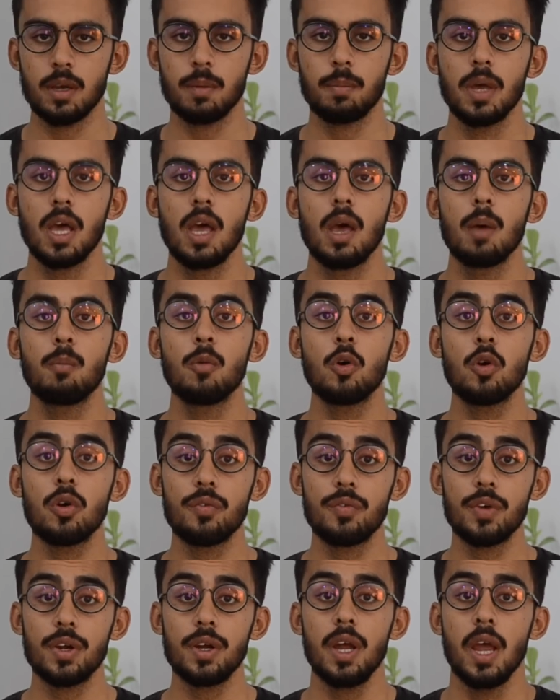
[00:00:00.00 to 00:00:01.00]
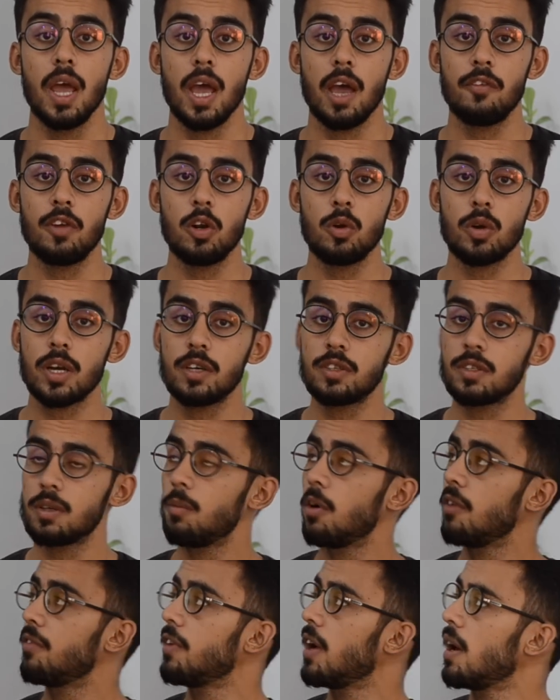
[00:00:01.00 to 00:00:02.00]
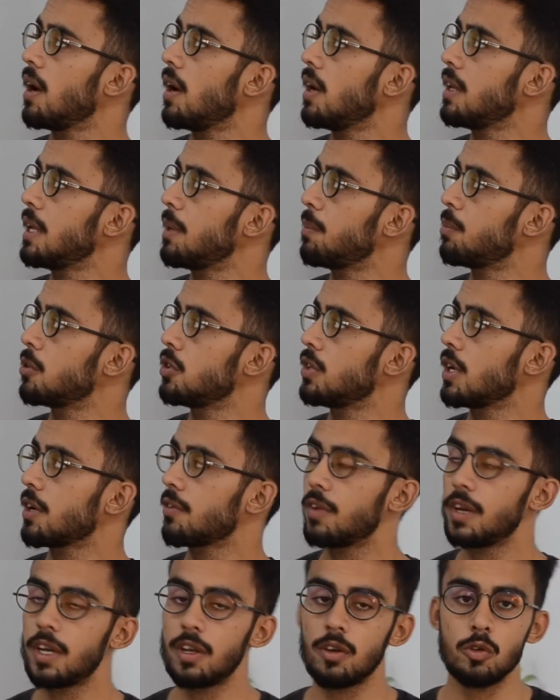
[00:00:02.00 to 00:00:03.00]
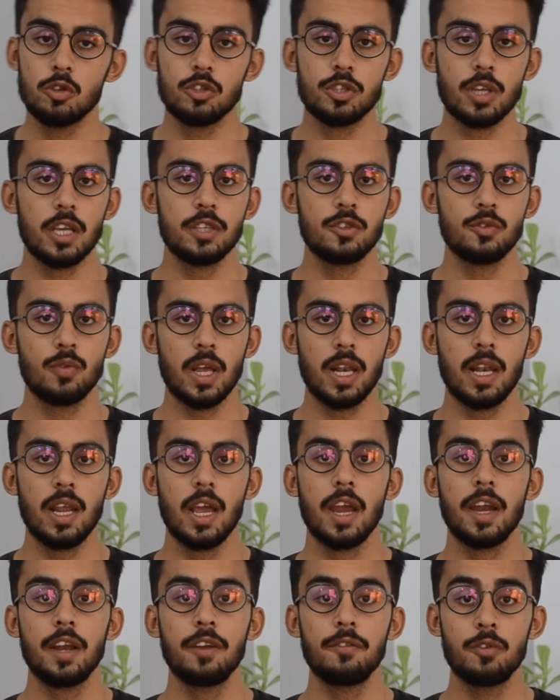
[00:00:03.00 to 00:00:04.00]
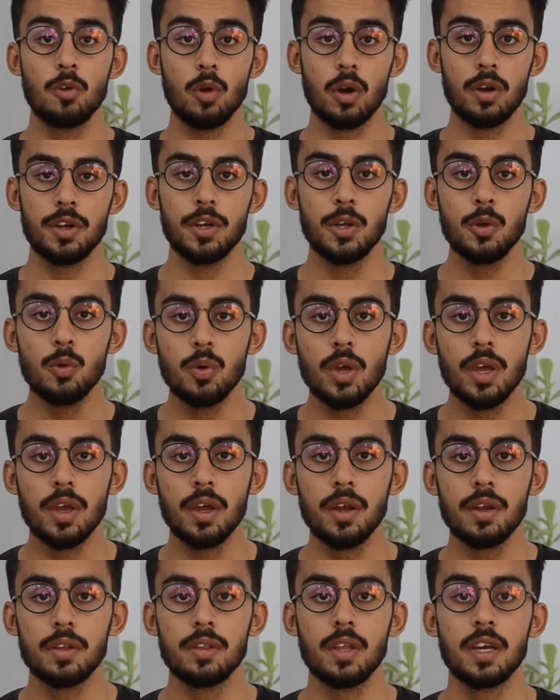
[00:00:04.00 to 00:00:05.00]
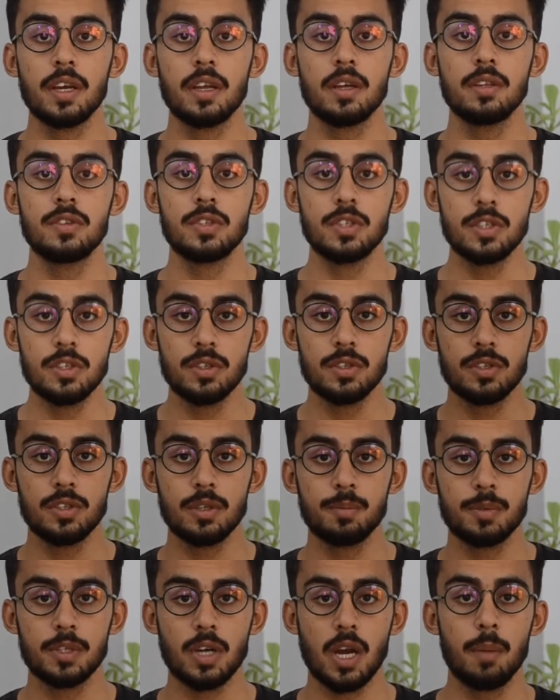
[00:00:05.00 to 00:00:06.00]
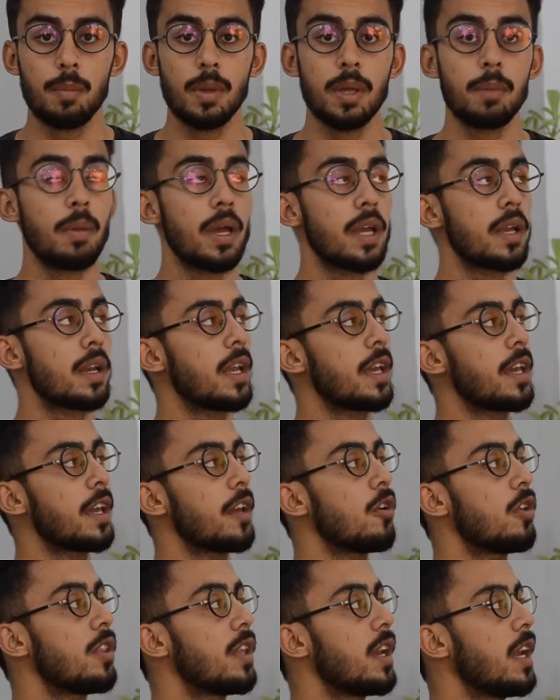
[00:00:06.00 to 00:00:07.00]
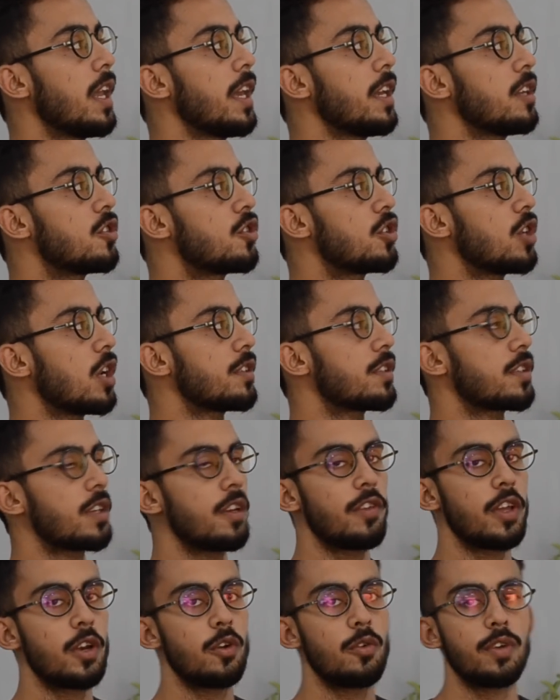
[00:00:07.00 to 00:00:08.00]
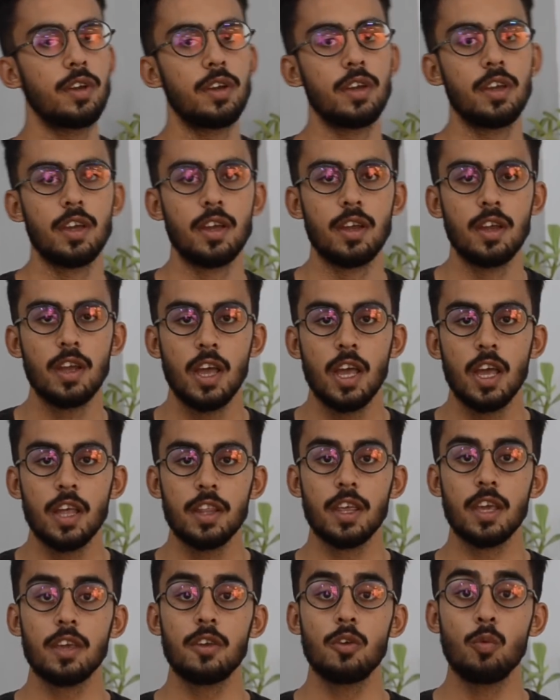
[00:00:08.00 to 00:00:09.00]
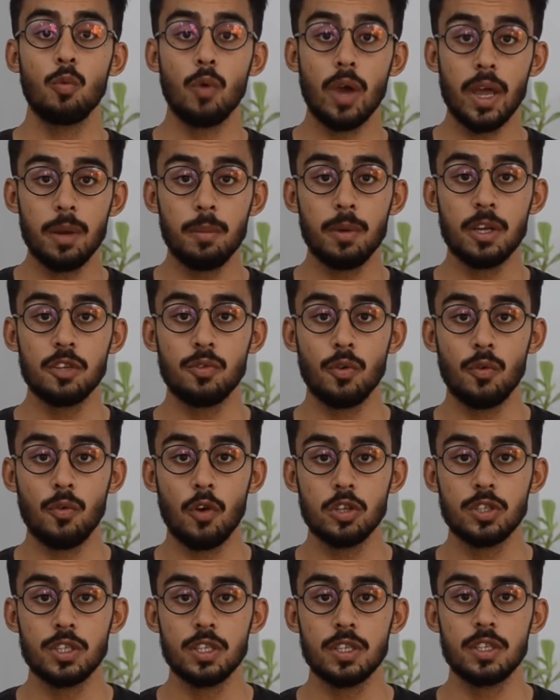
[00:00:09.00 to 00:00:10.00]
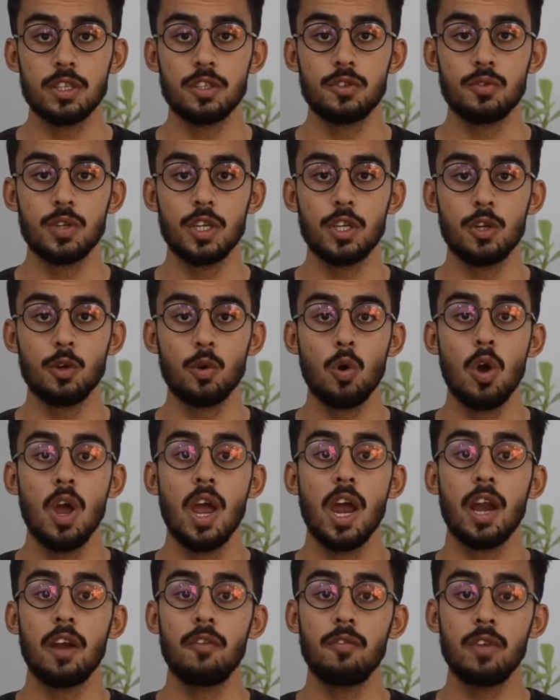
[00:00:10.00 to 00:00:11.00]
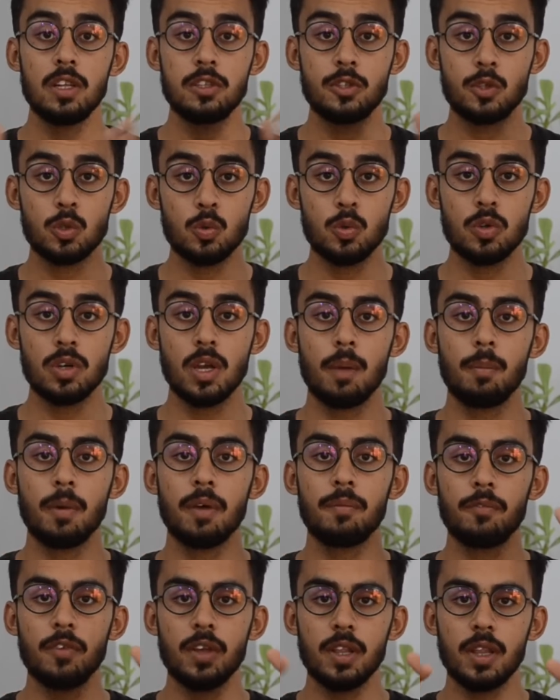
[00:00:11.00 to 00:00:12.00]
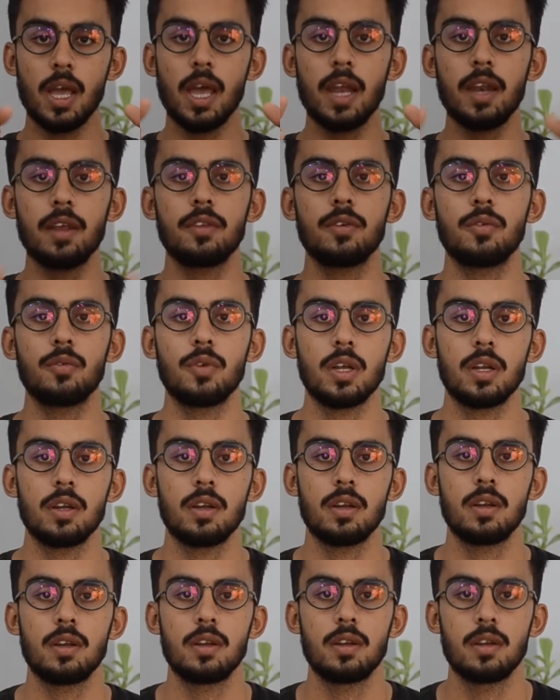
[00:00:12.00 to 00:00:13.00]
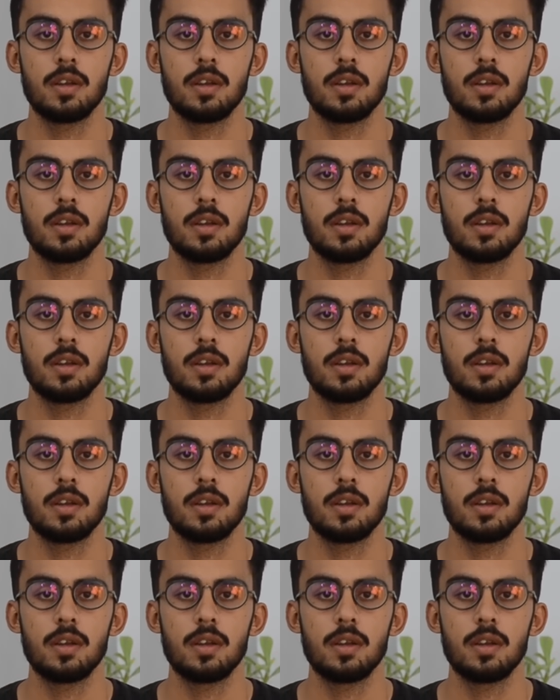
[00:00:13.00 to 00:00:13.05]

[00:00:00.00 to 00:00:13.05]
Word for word: up. Moreover, have a look at some of our other project videos as well, and if you are new here, then consider subscribing by clicking on the link just given over here. Thank you very much for watching this video, and we'll soon come up with another one.